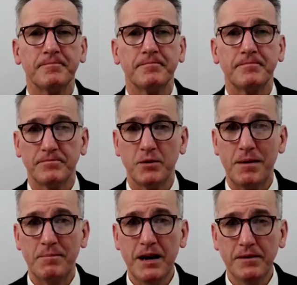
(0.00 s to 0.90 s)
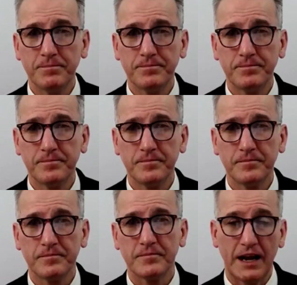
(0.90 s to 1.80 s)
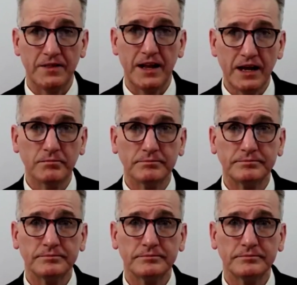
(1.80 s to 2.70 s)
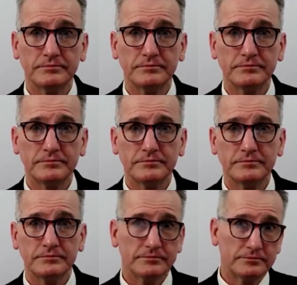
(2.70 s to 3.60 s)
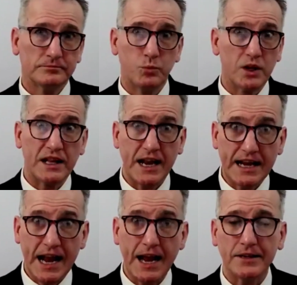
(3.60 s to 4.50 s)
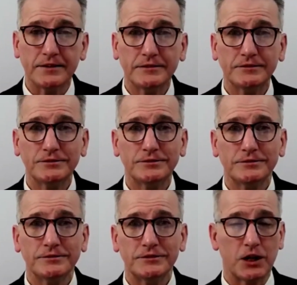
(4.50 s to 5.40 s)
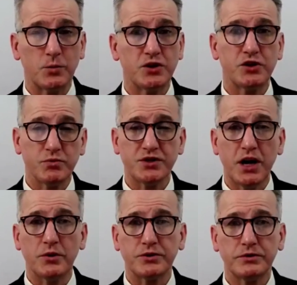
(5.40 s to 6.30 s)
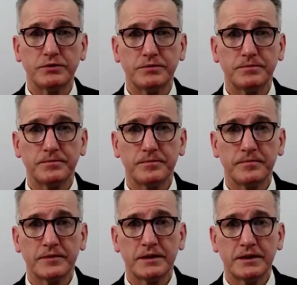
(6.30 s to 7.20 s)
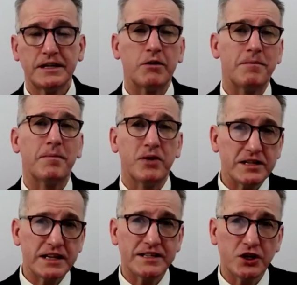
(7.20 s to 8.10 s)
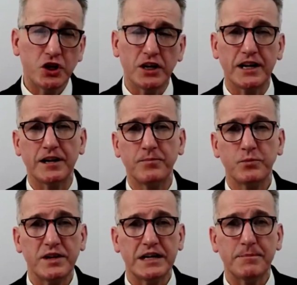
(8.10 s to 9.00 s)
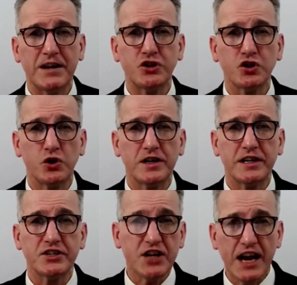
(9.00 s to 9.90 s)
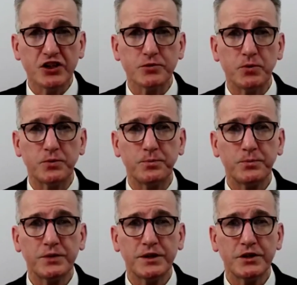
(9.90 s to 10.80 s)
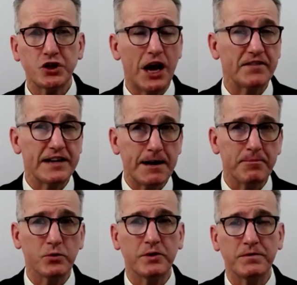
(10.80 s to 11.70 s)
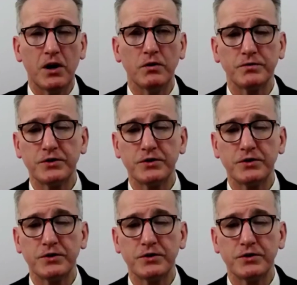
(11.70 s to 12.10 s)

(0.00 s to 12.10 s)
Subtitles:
Remember? And then what do they get? In other words, the result. Now, remember, as I said earlier, we need to make sure that it's tangible. So have a number involved.